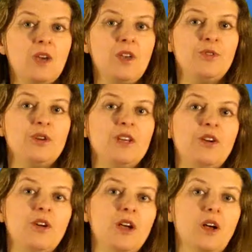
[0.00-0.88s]
if you need
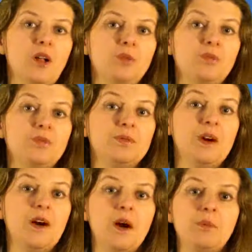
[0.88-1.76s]
our help, uh,